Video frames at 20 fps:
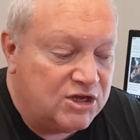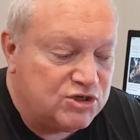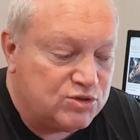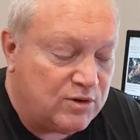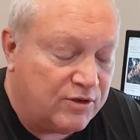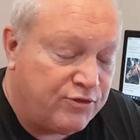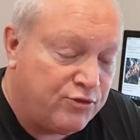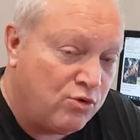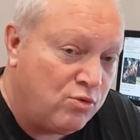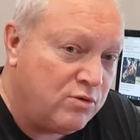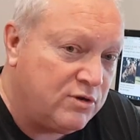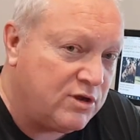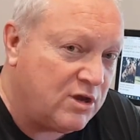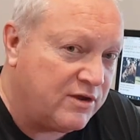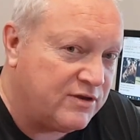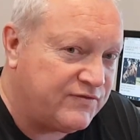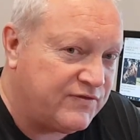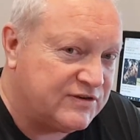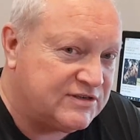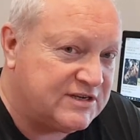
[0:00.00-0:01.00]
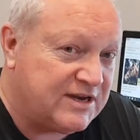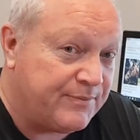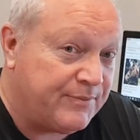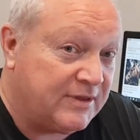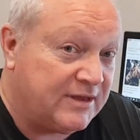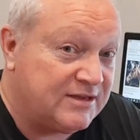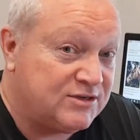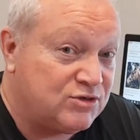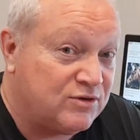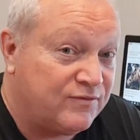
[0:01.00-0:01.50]
So I thought we'd go for
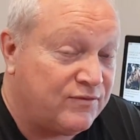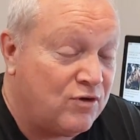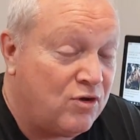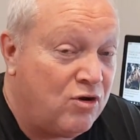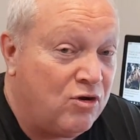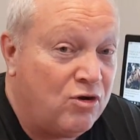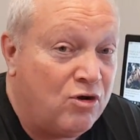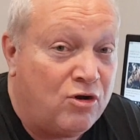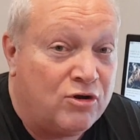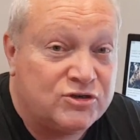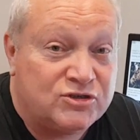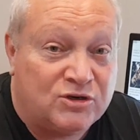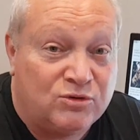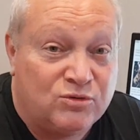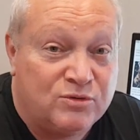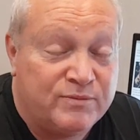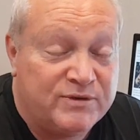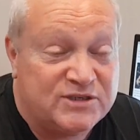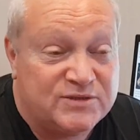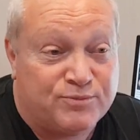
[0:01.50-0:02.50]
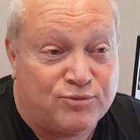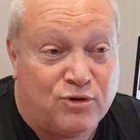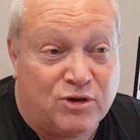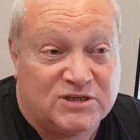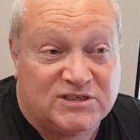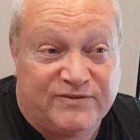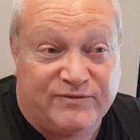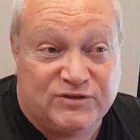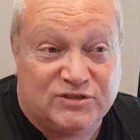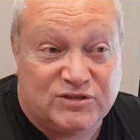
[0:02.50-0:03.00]
something sort of long odds. I wouldn't be
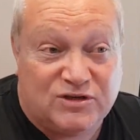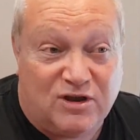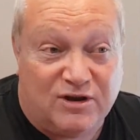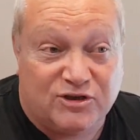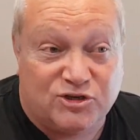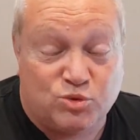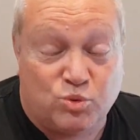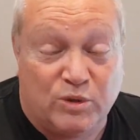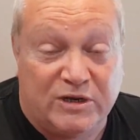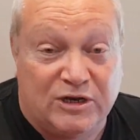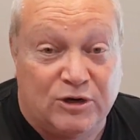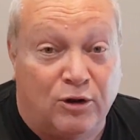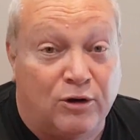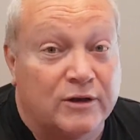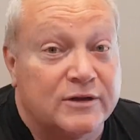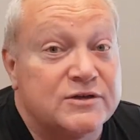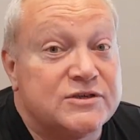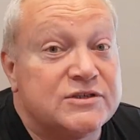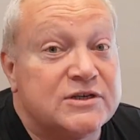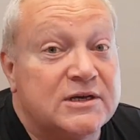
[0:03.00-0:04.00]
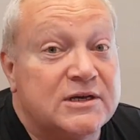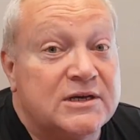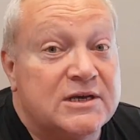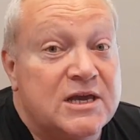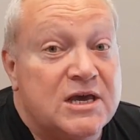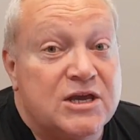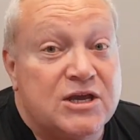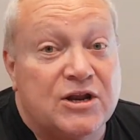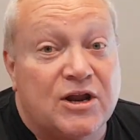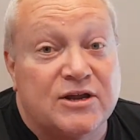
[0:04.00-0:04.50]
surprised if it was kind of $20,
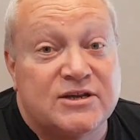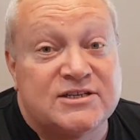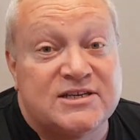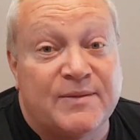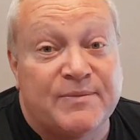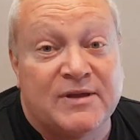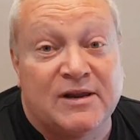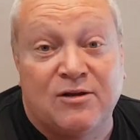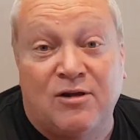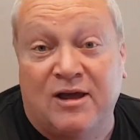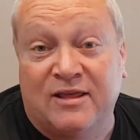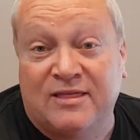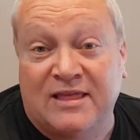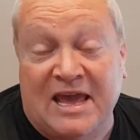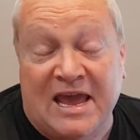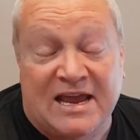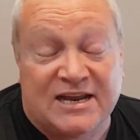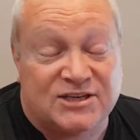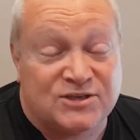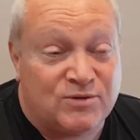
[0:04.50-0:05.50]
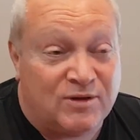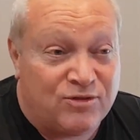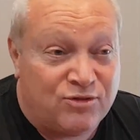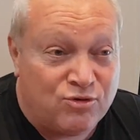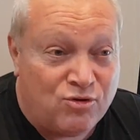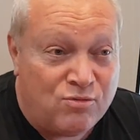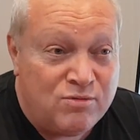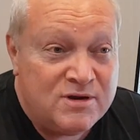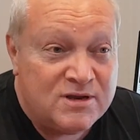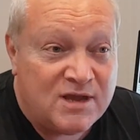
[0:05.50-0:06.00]
you know, something like that. So I
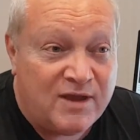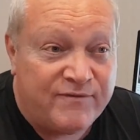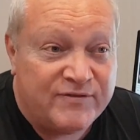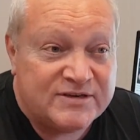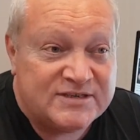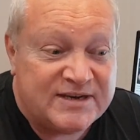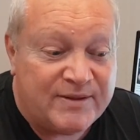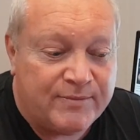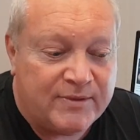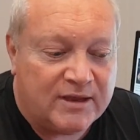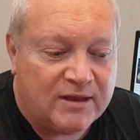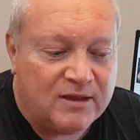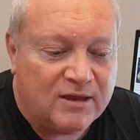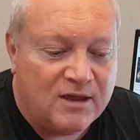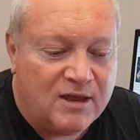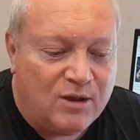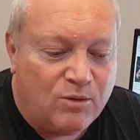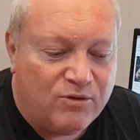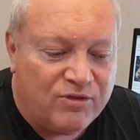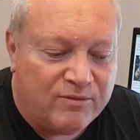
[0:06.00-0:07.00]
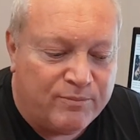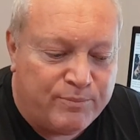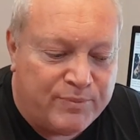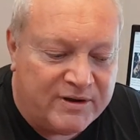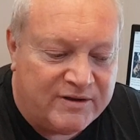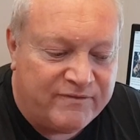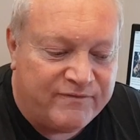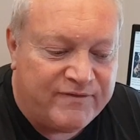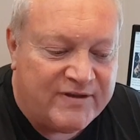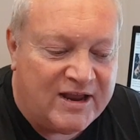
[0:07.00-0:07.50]
thought we'd go for something with a
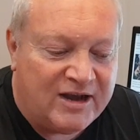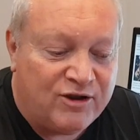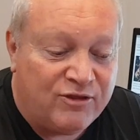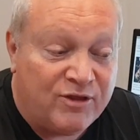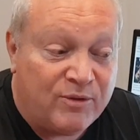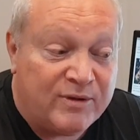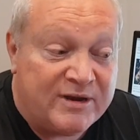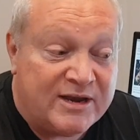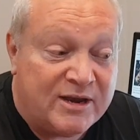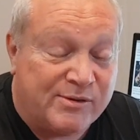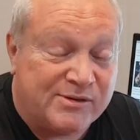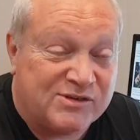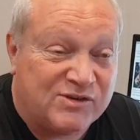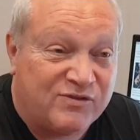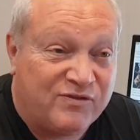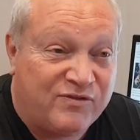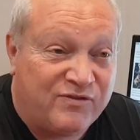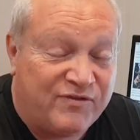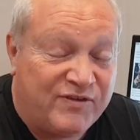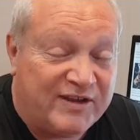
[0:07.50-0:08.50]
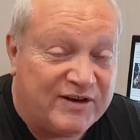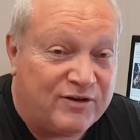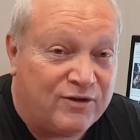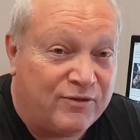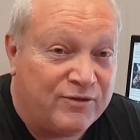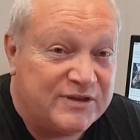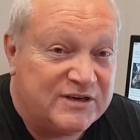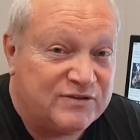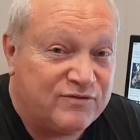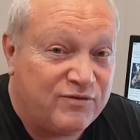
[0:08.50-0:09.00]
bit of value that we know is fit
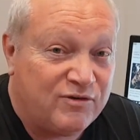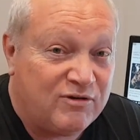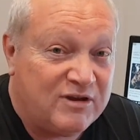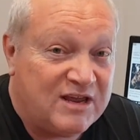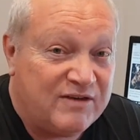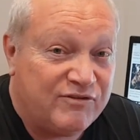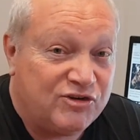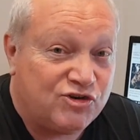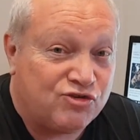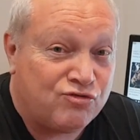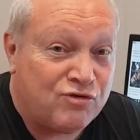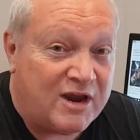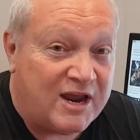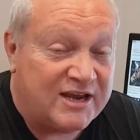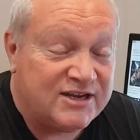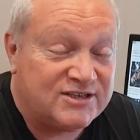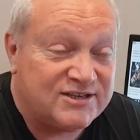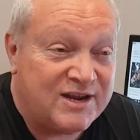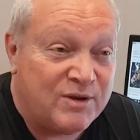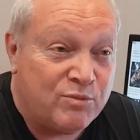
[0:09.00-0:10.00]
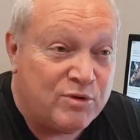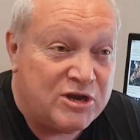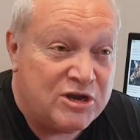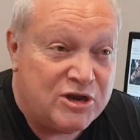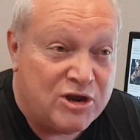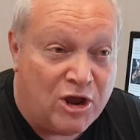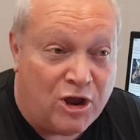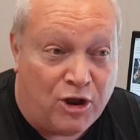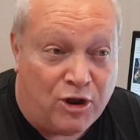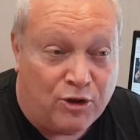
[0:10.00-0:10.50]
on these very heavy tracks and we
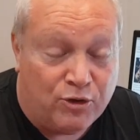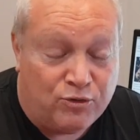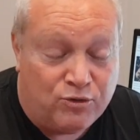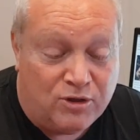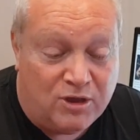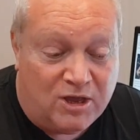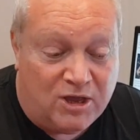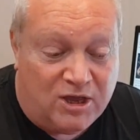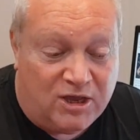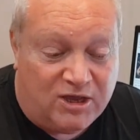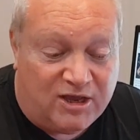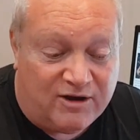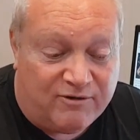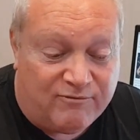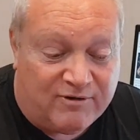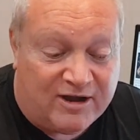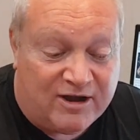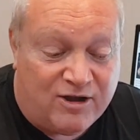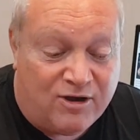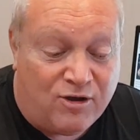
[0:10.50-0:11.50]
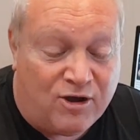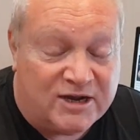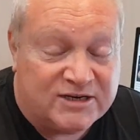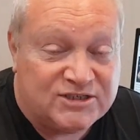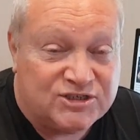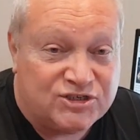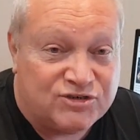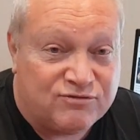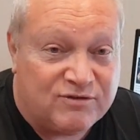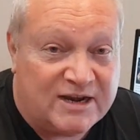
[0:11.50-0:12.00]
know can run
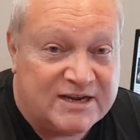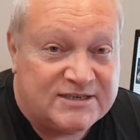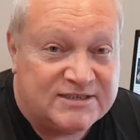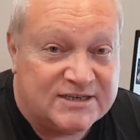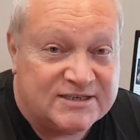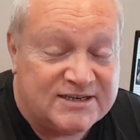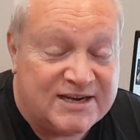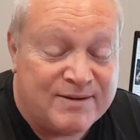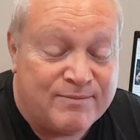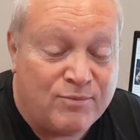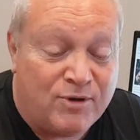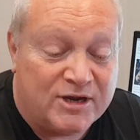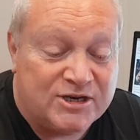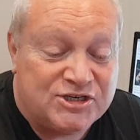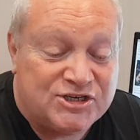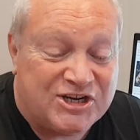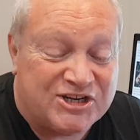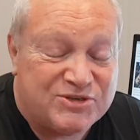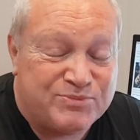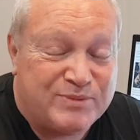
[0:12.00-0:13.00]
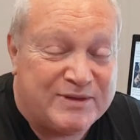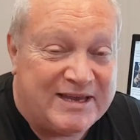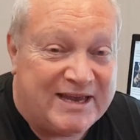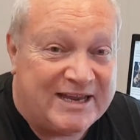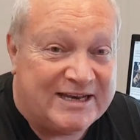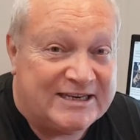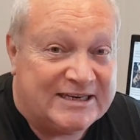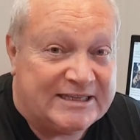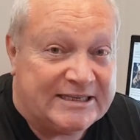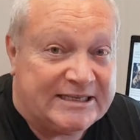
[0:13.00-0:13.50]
nicest races and might just be
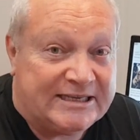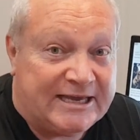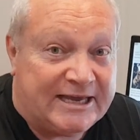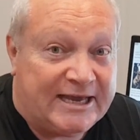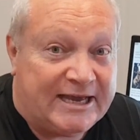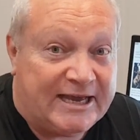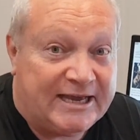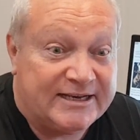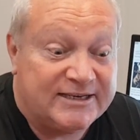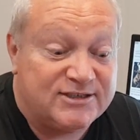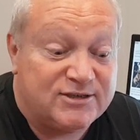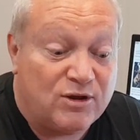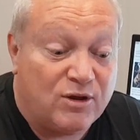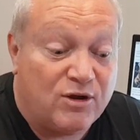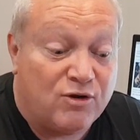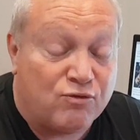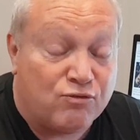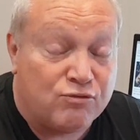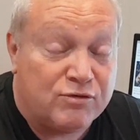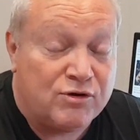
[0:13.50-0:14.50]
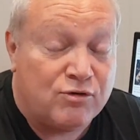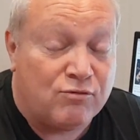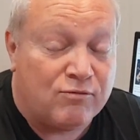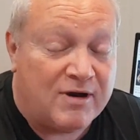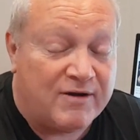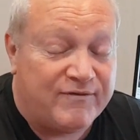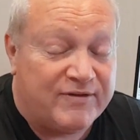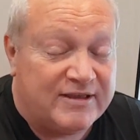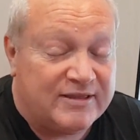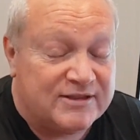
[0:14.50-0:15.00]
under the guard. So a real
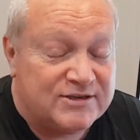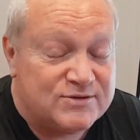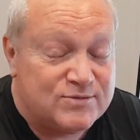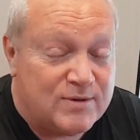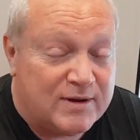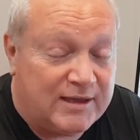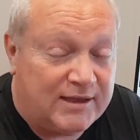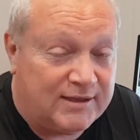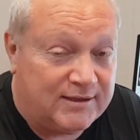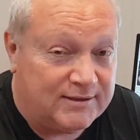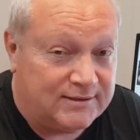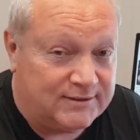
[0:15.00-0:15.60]
roughie this week.